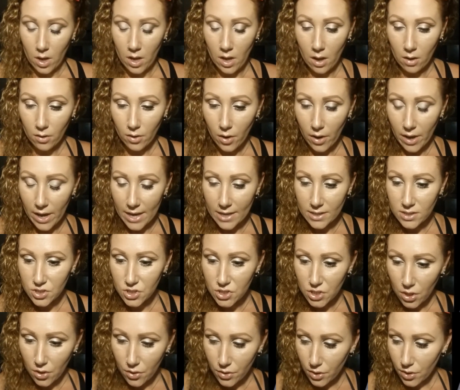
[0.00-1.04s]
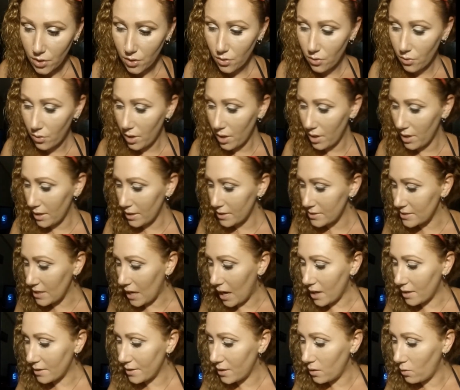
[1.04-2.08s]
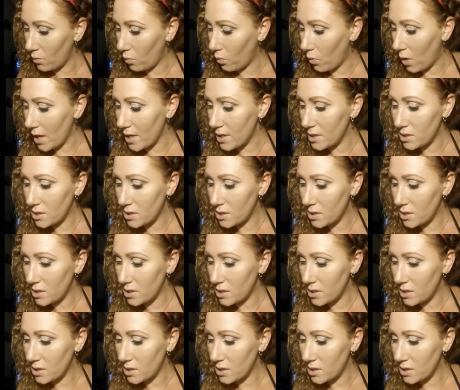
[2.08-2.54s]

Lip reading: I'll go ahead and show you exactly what